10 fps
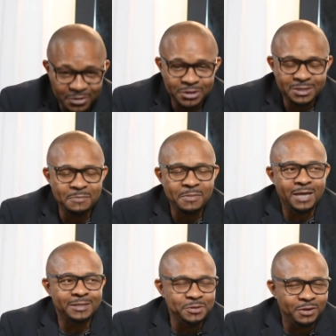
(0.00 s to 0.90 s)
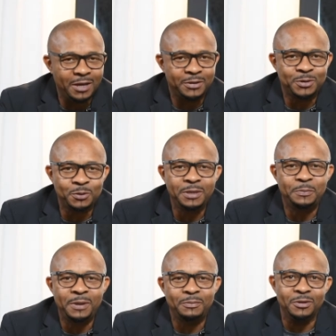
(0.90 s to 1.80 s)
Just imagine you got 20
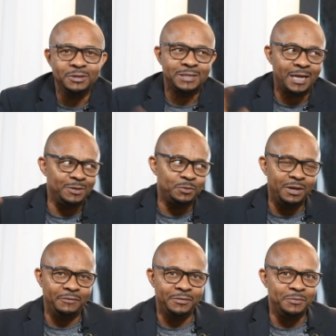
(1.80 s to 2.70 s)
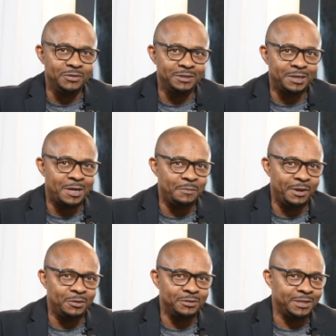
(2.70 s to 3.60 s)
people on stage waiting for the music to come
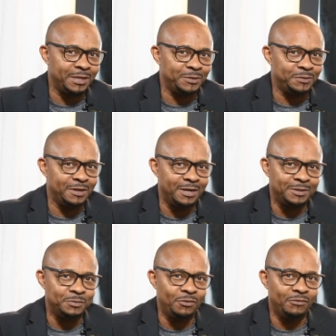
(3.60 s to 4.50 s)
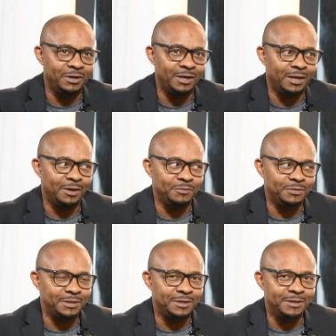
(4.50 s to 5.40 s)
back on so they could do their next move, and they're like,
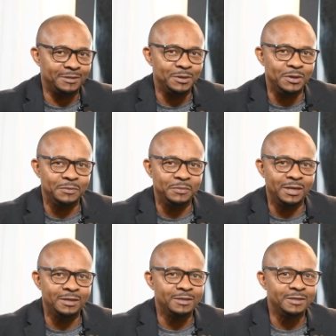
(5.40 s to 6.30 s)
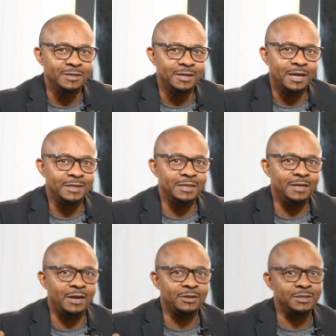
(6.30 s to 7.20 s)
"What the?" You know what I mean? Yeah. And then
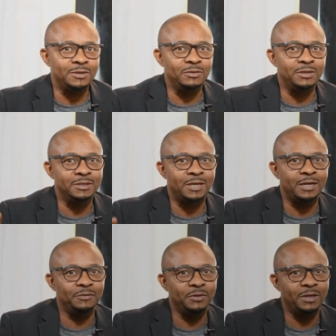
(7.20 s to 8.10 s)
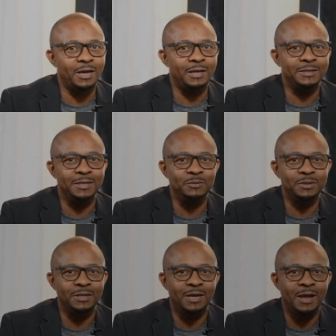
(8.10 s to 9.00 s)
they had to slowly just kind of realize nothing was
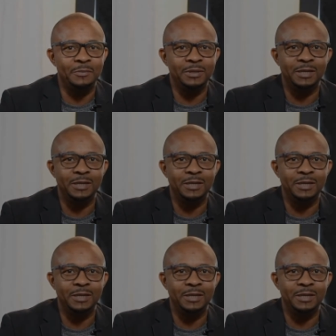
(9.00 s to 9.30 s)
going to happen.